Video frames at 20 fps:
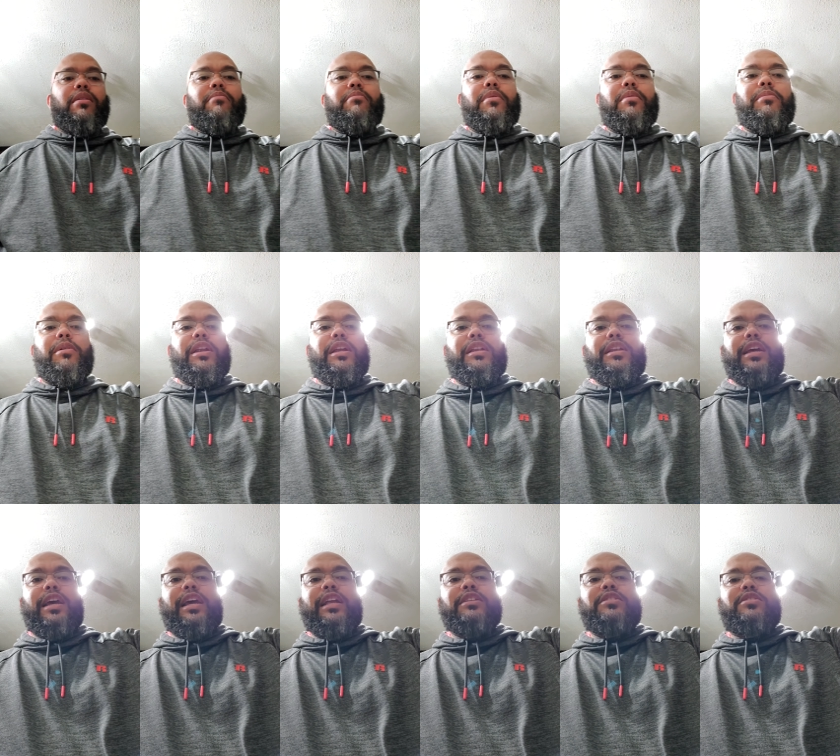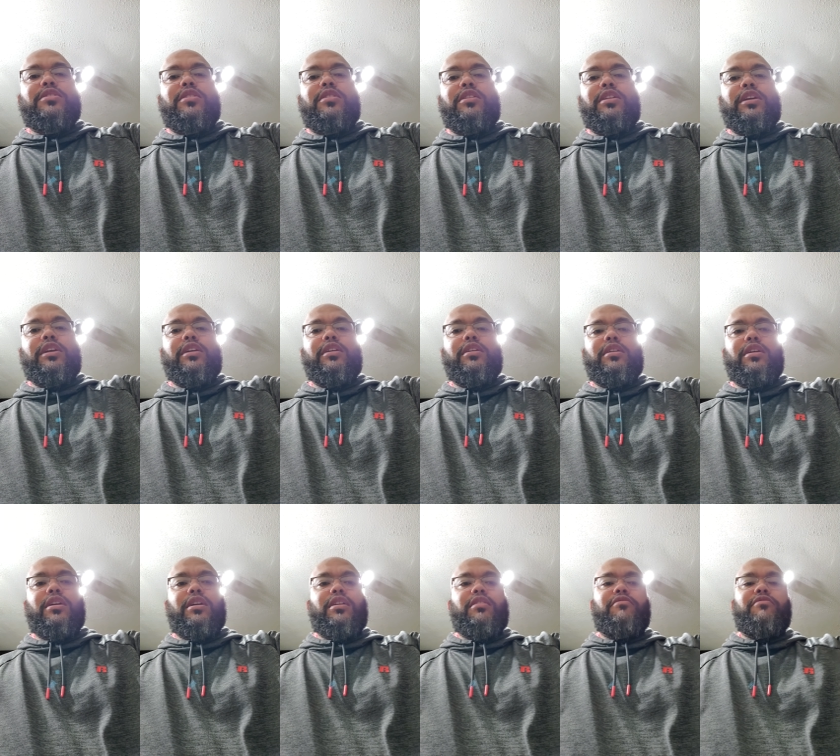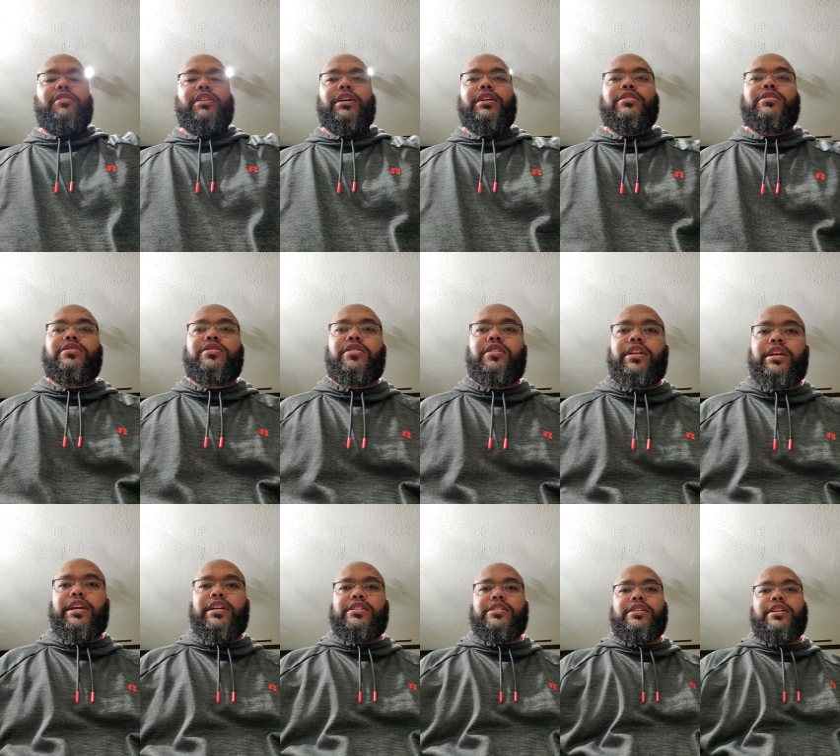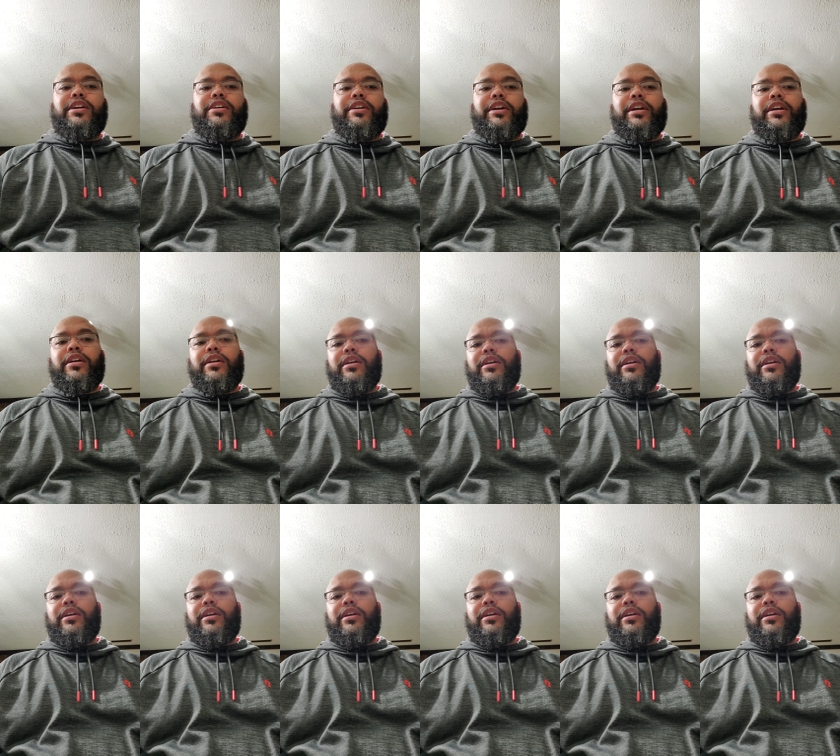my buddy Dan Sterling of Sterling Engineering